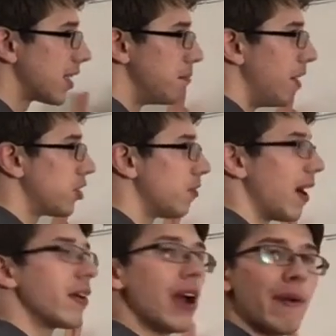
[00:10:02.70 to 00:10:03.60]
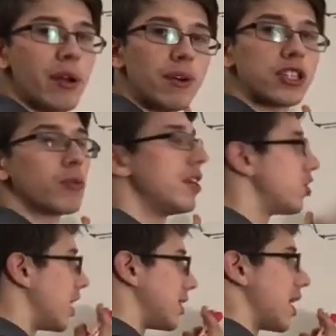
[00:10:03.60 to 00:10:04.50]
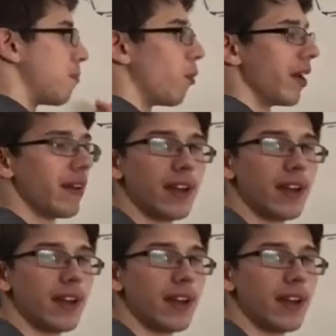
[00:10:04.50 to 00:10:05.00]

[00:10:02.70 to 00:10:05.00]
a measured value, and we want to reach that set point.